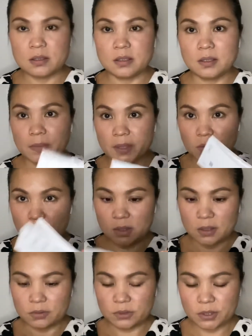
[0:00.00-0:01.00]
the
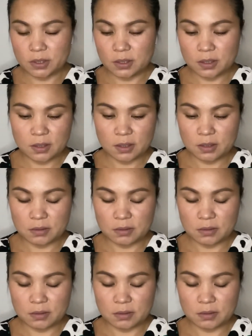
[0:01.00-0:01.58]
manual, or like a